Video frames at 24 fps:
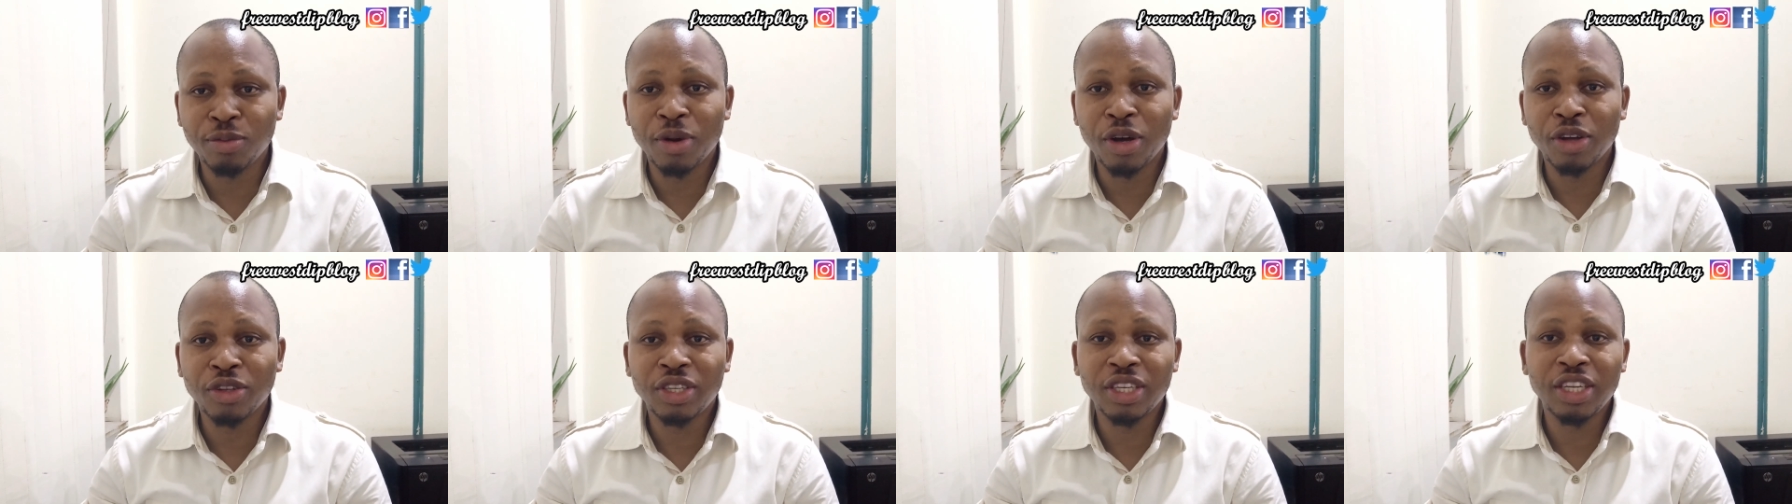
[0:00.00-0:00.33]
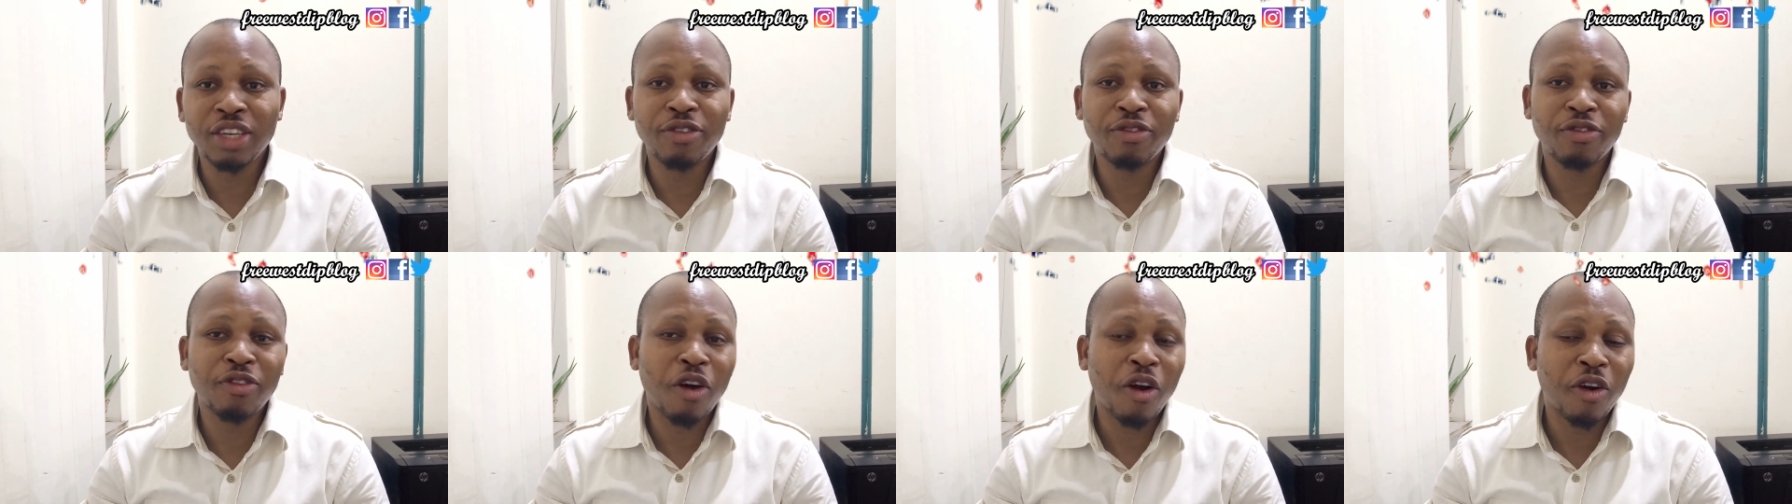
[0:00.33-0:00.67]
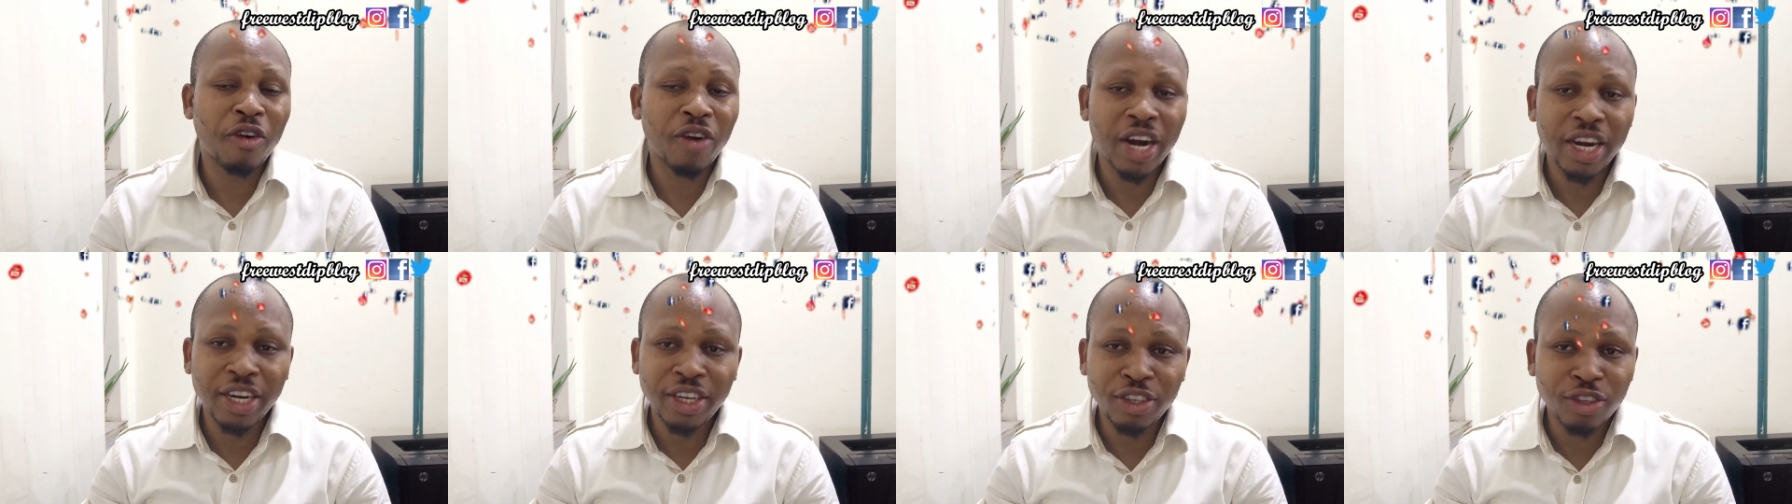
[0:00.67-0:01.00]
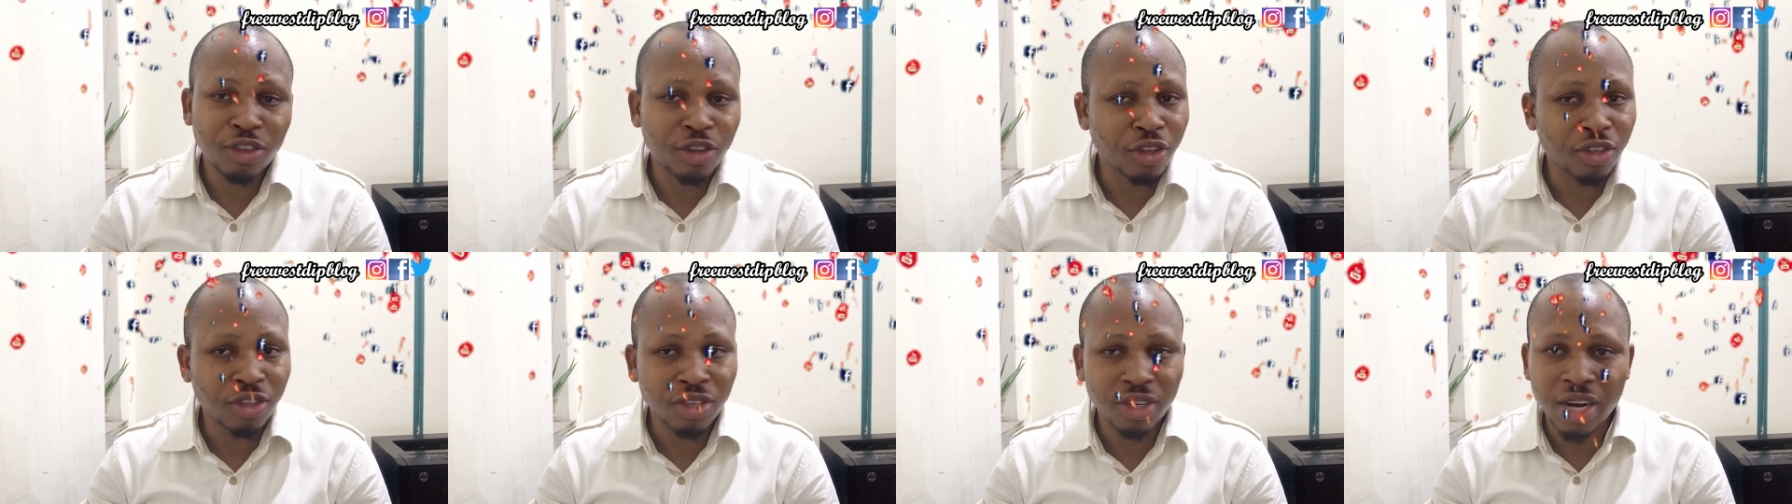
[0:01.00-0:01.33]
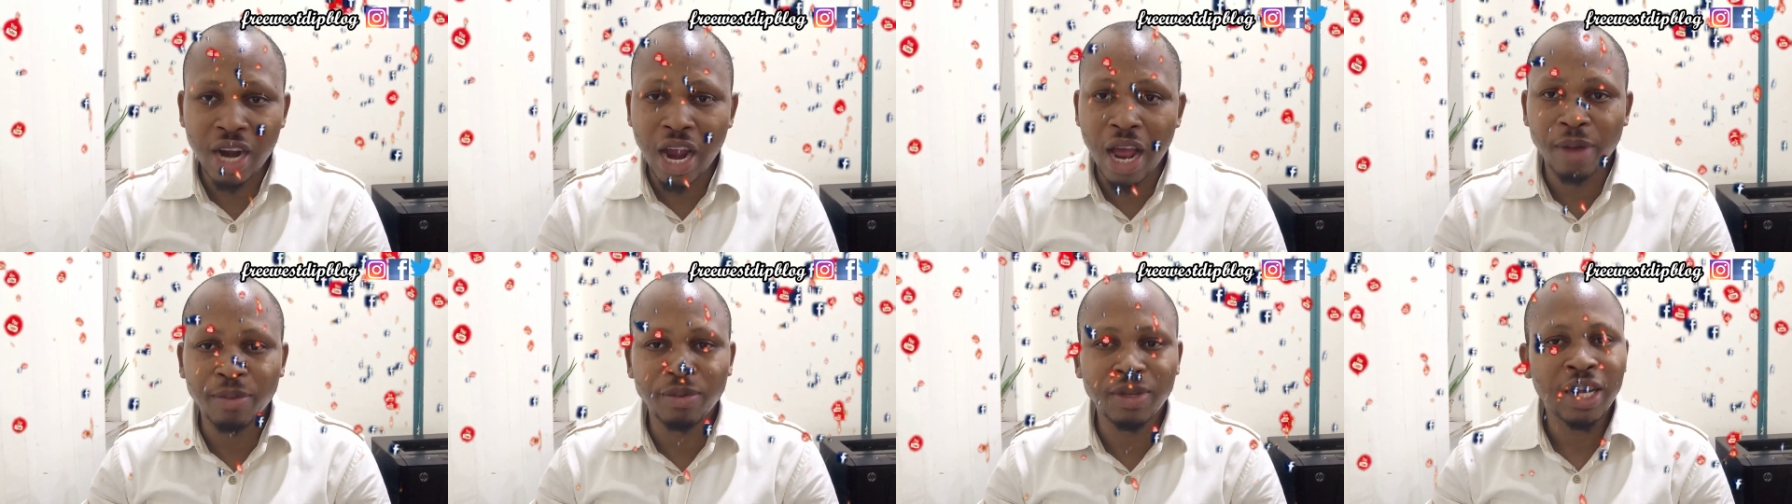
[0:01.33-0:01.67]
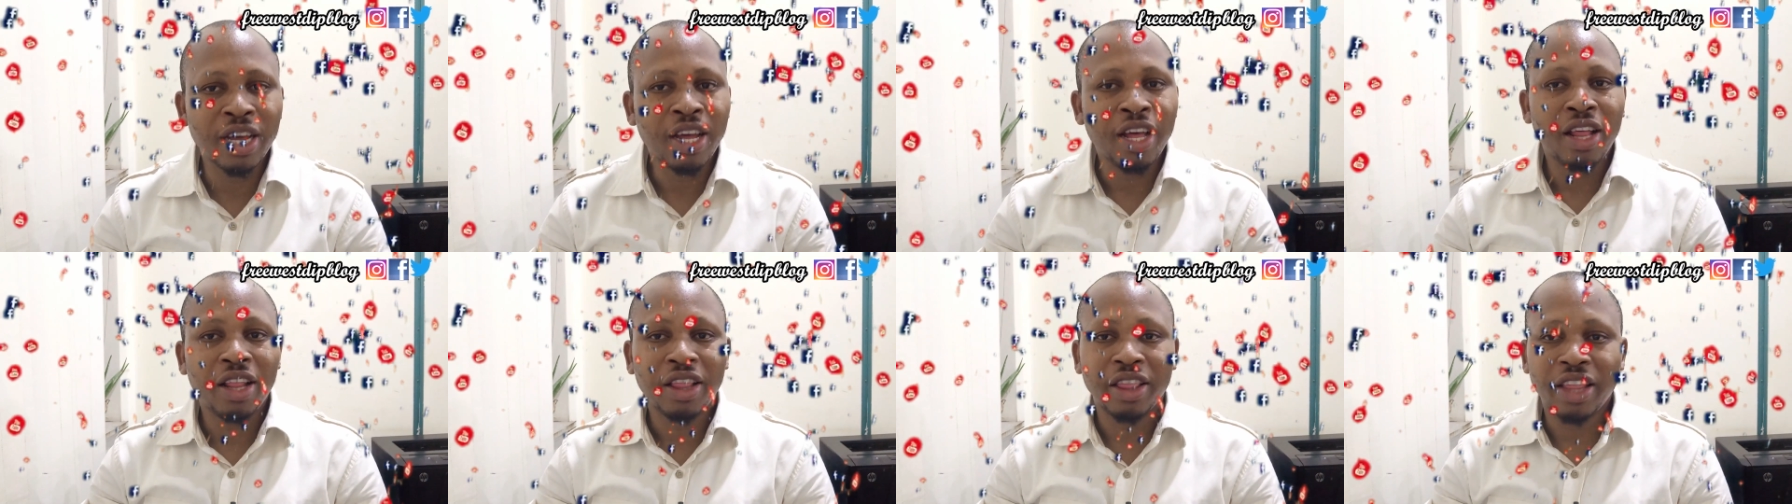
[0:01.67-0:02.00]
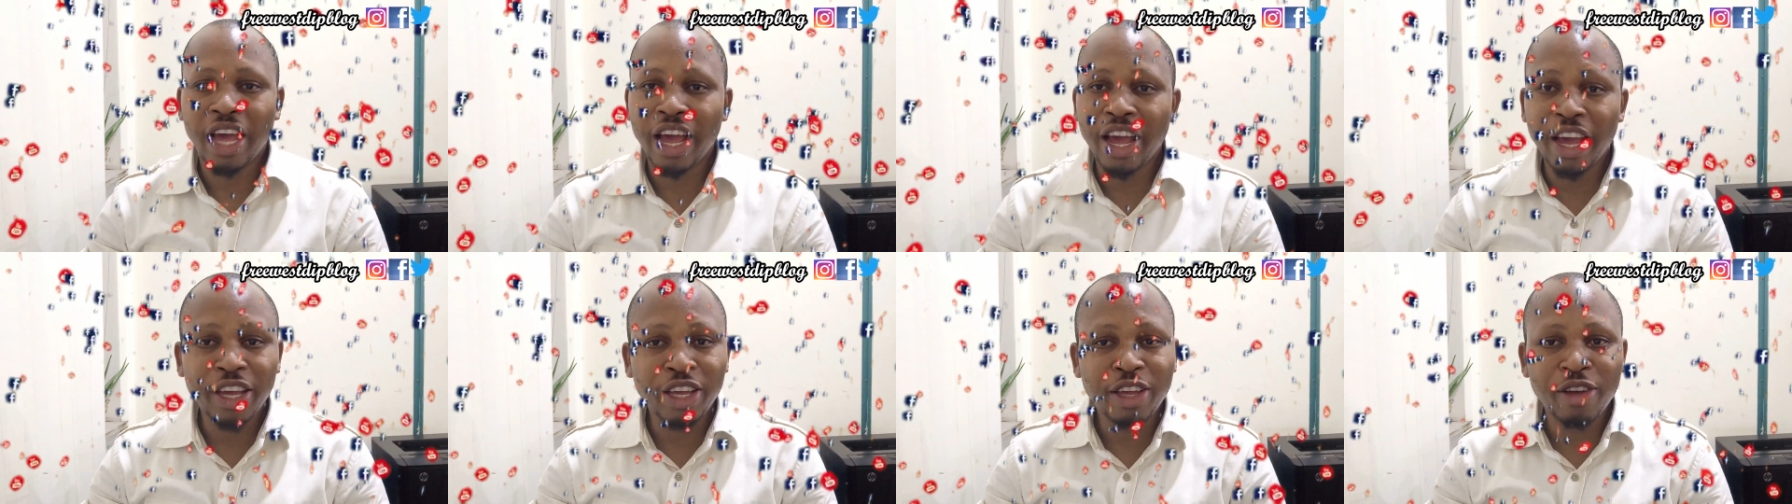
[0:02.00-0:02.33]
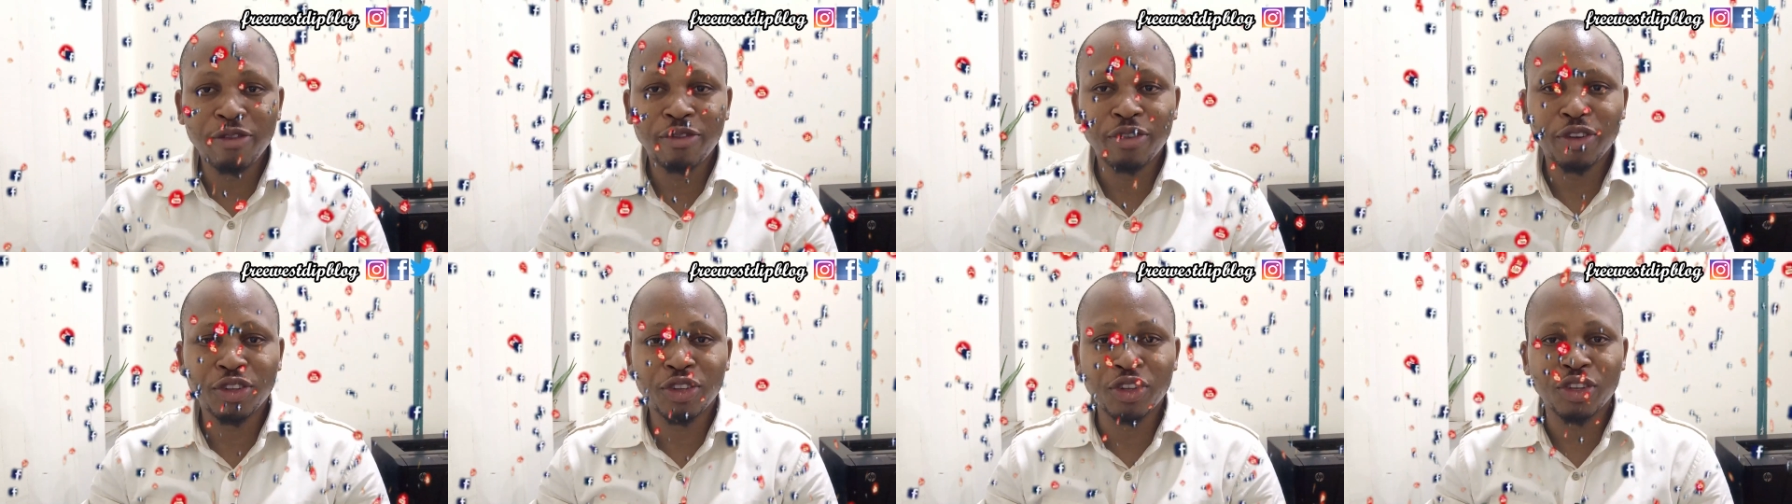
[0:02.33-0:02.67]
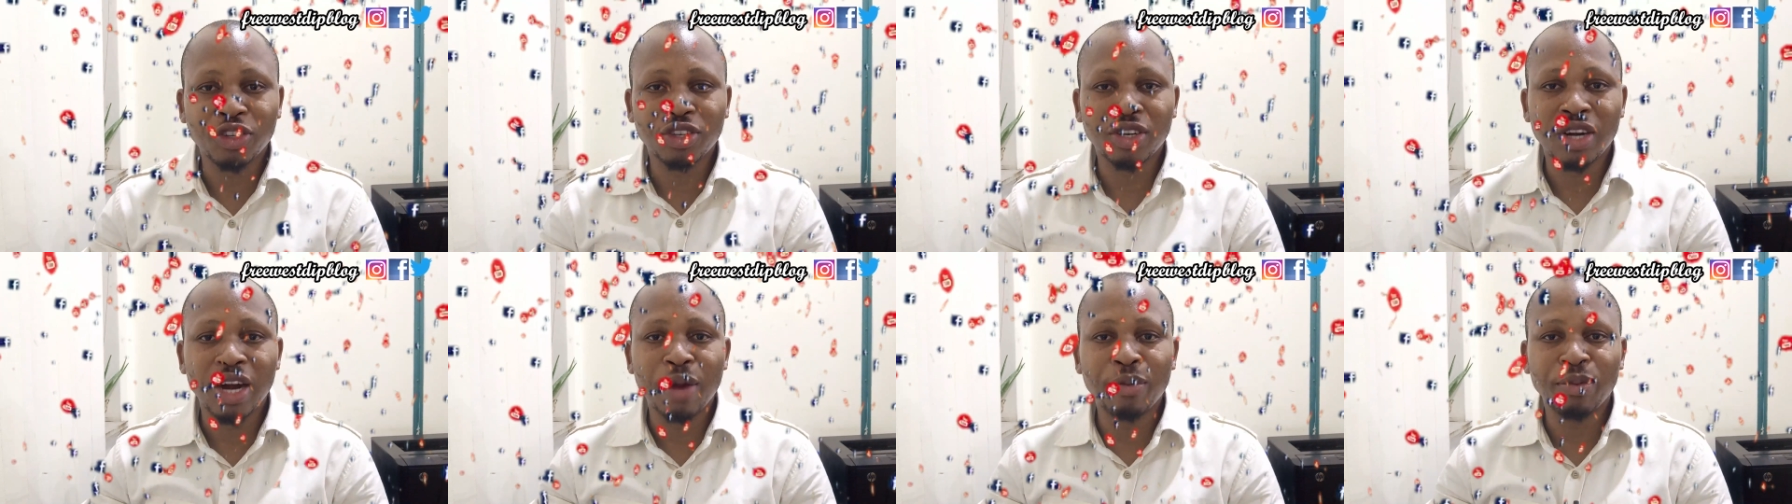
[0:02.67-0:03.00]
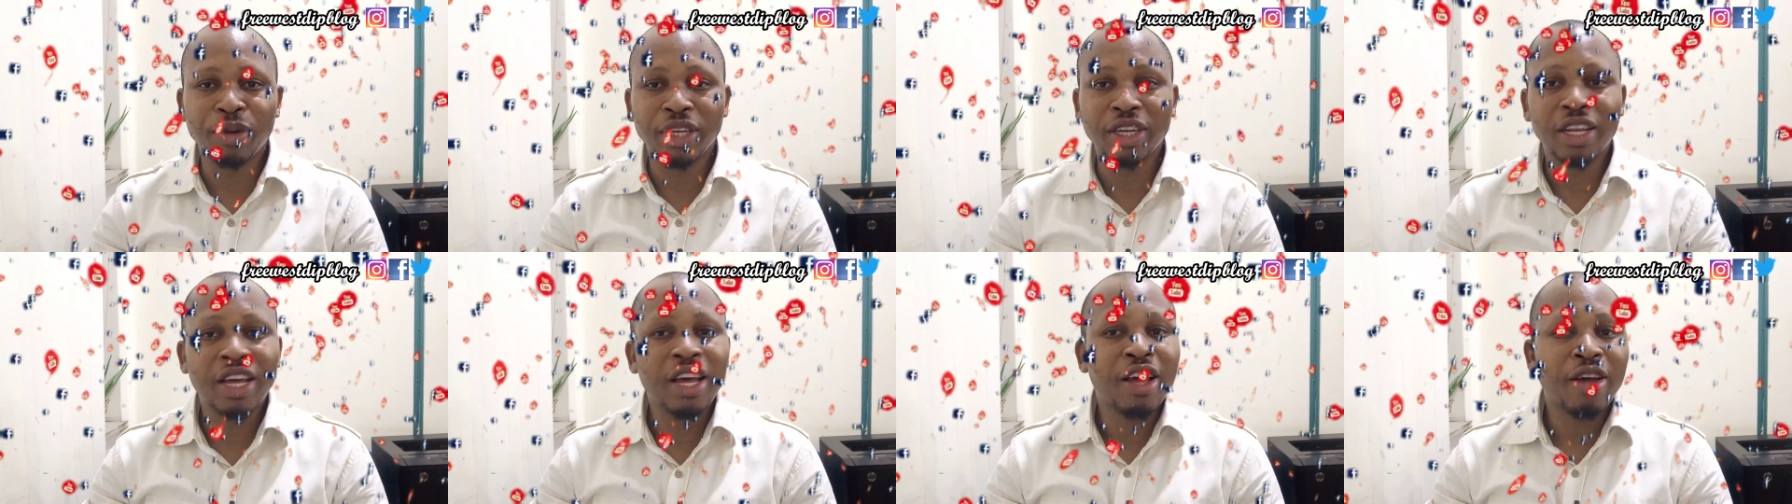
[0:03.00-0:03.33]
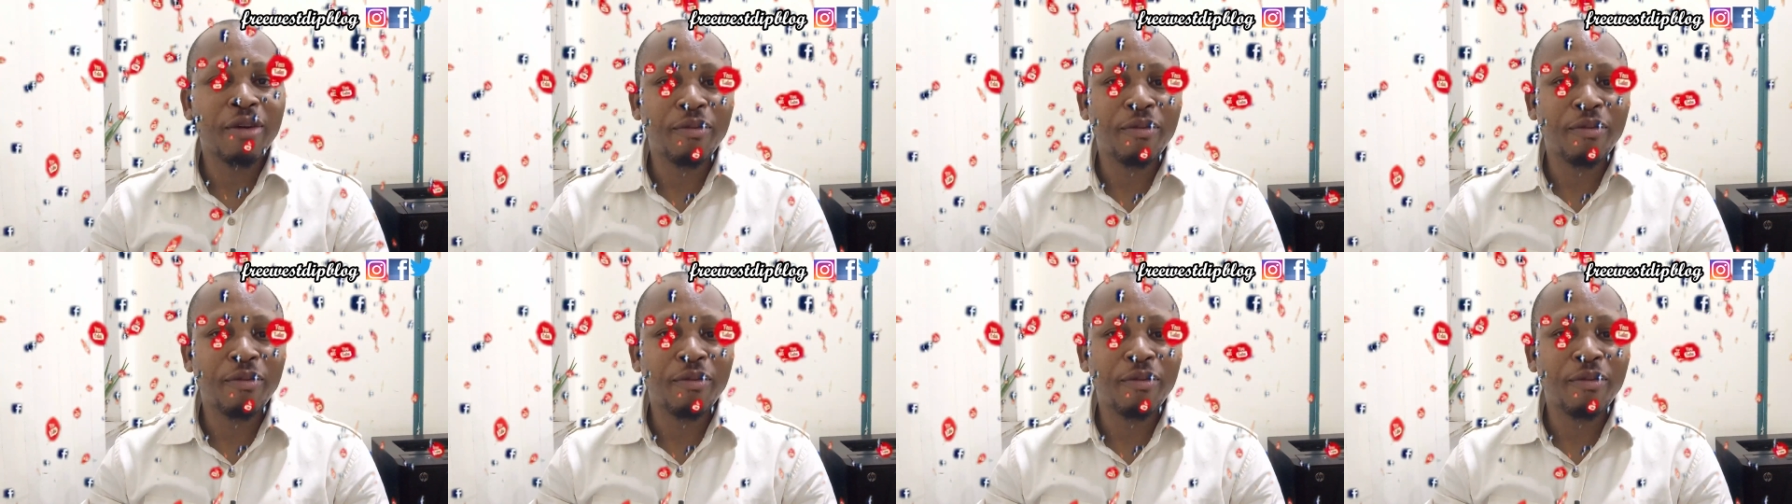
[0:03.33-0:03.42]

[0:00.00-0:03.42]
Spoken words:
But if already subscribed, thank you for subscribing.